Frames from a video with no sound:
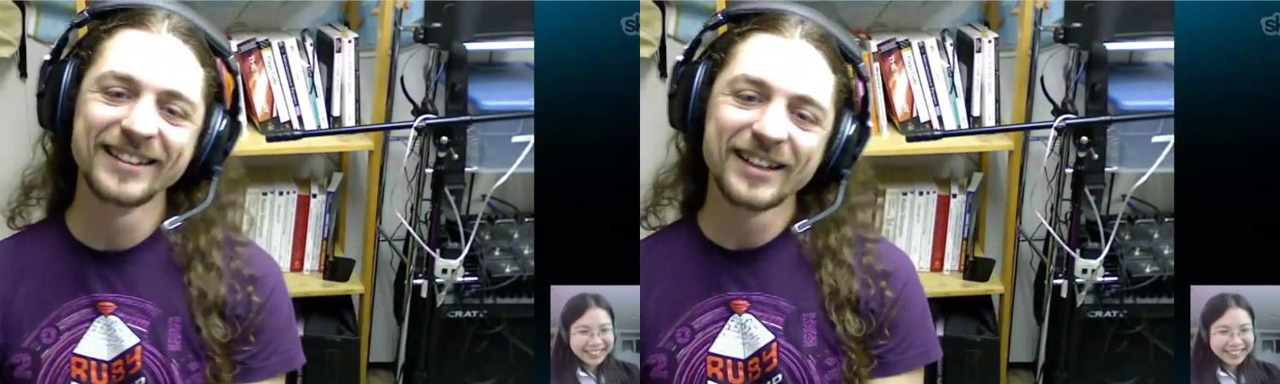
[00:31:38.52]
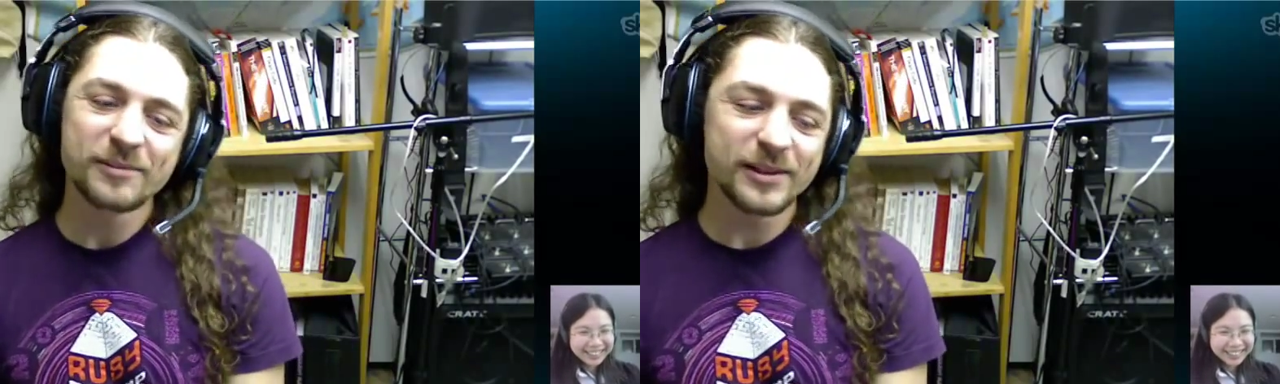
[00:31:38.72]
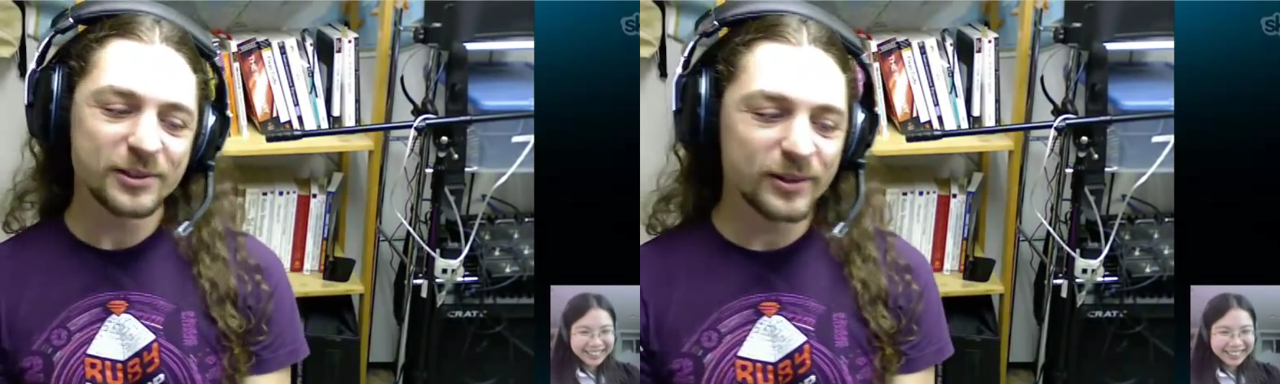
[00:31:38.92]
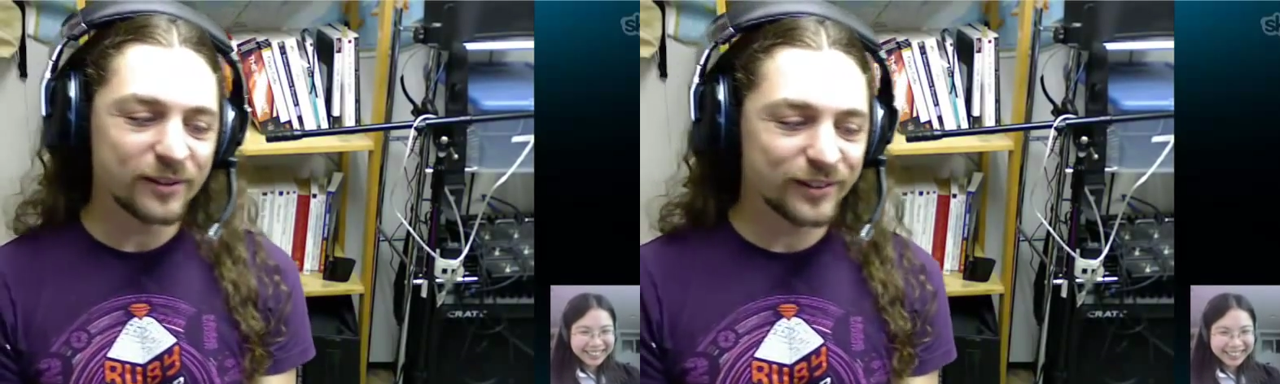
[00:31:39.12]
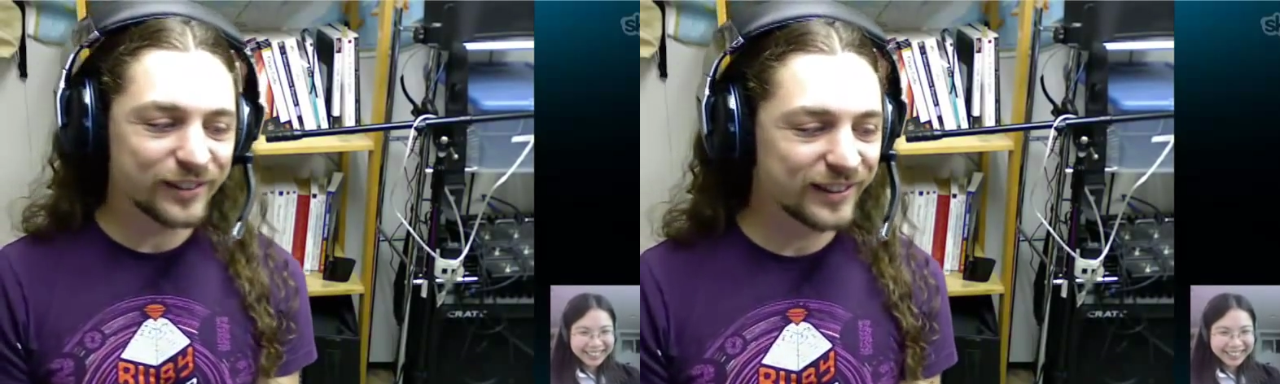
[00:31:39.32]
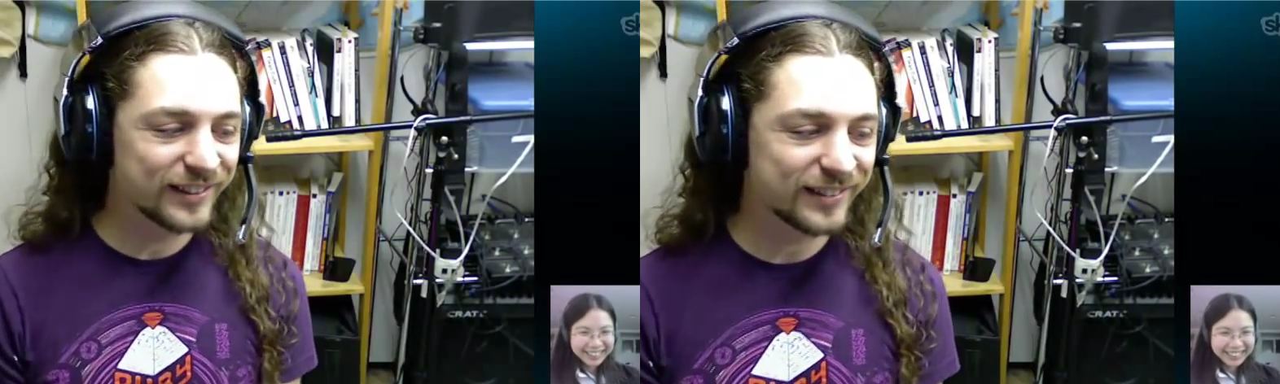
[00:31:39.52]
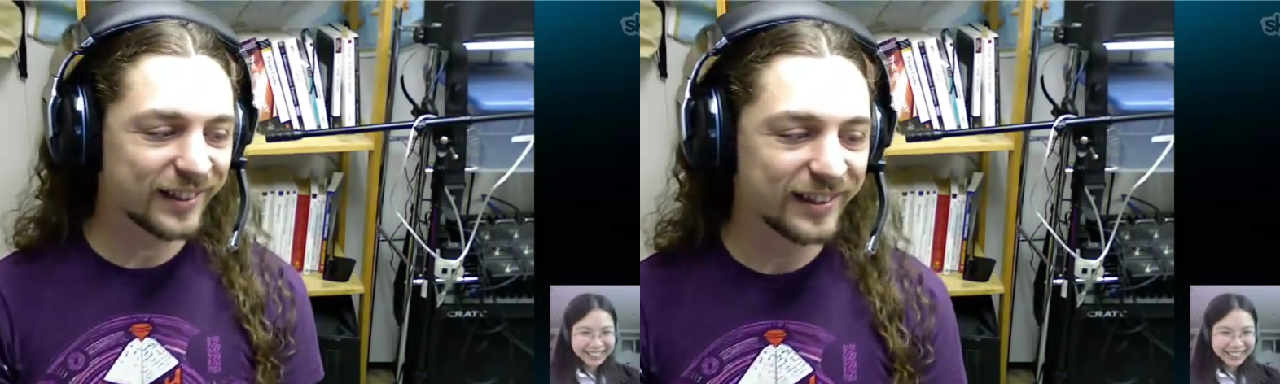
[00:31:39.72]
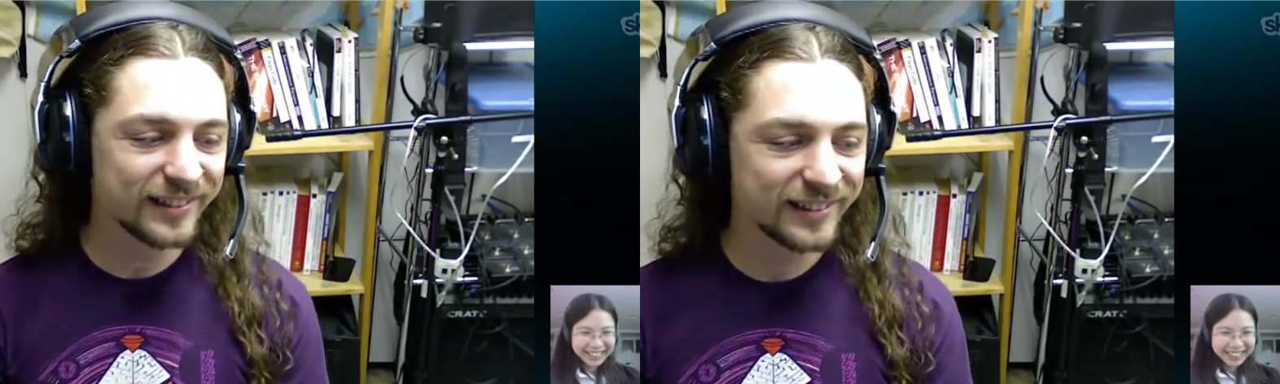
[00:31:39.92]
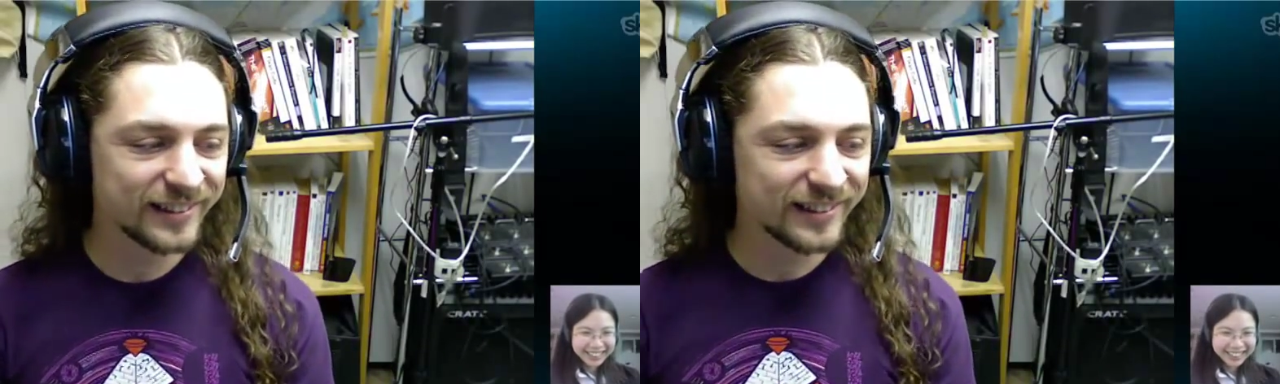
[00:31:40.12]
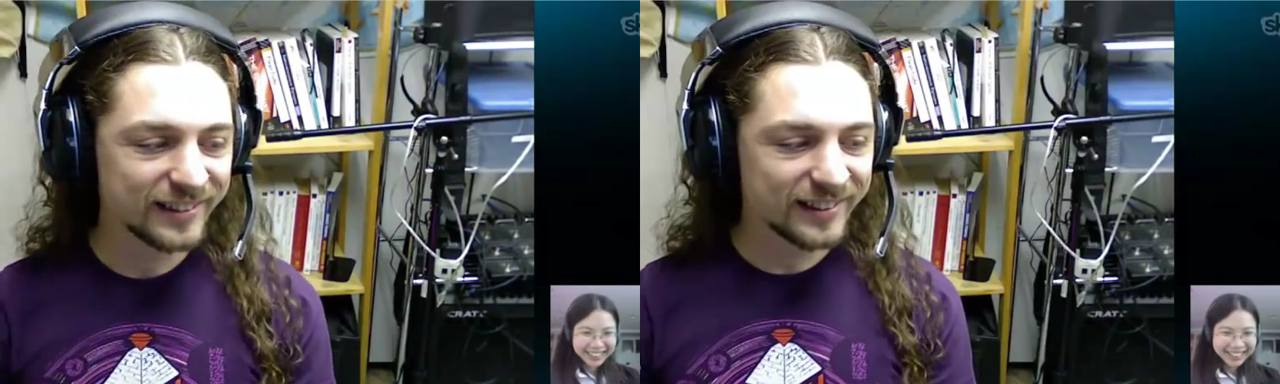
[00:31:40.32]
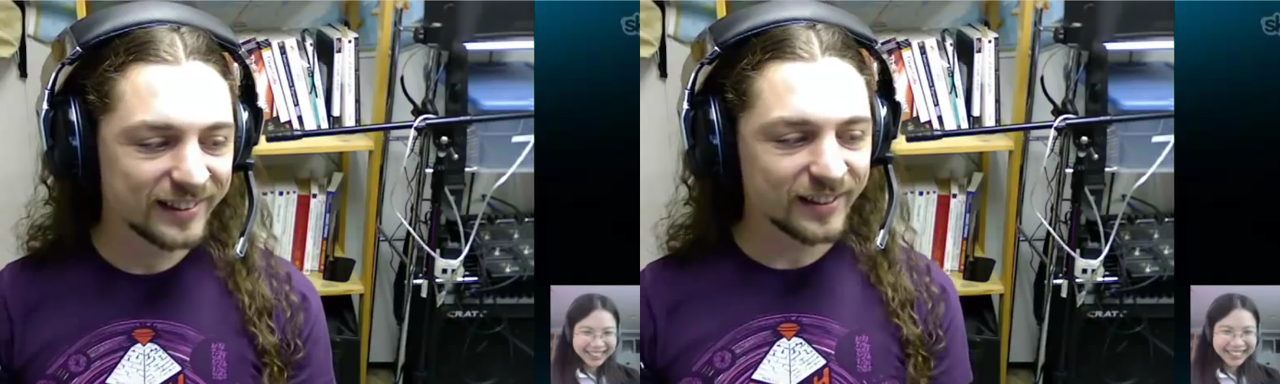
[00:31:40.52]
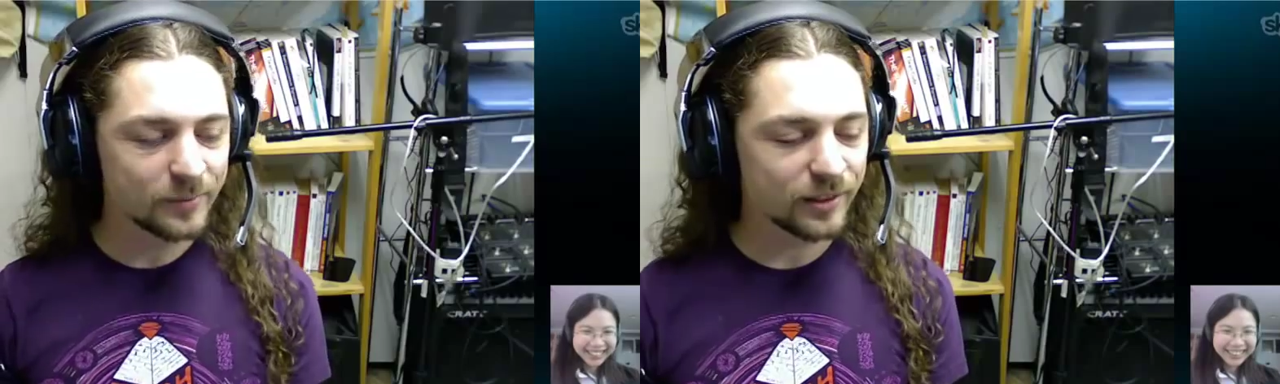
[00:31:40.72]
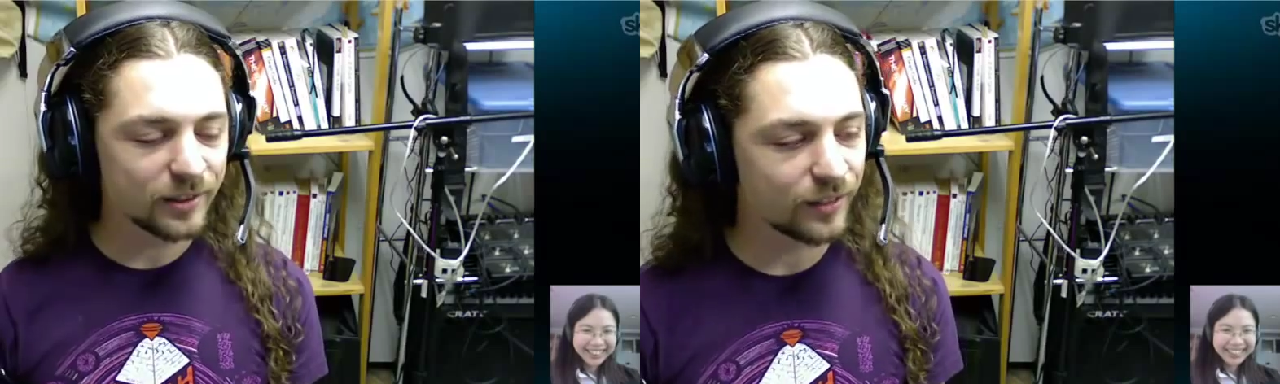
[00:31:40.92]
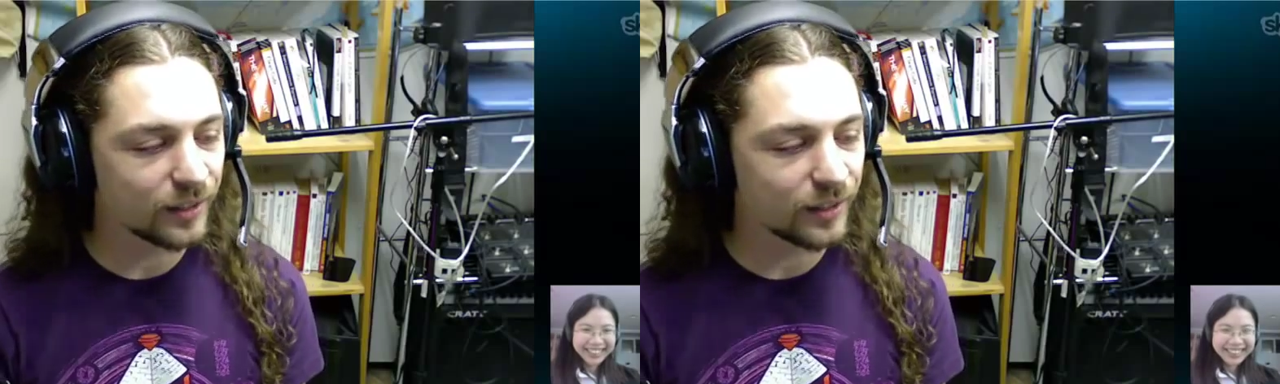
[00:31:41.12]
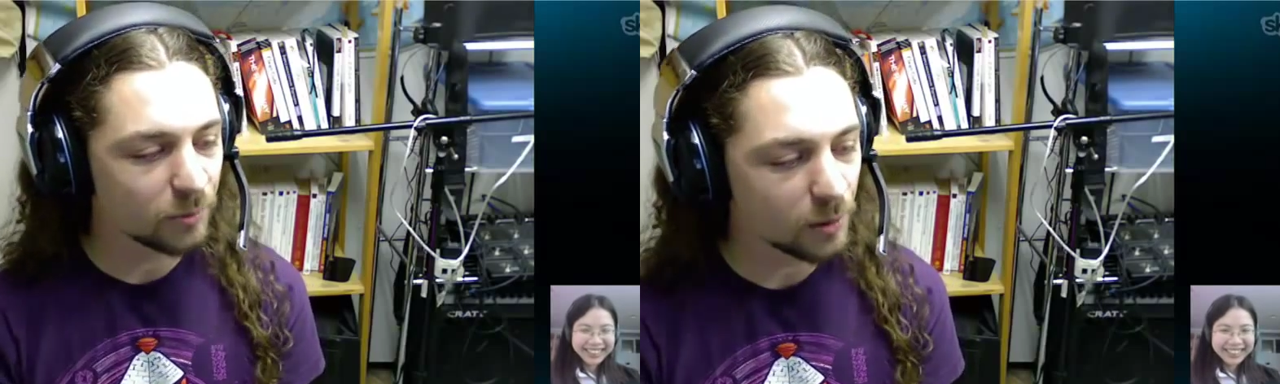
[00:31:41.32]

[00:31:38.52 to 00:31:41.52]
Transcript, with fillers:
Speaker 1: we do everything inside. I'm trying to think.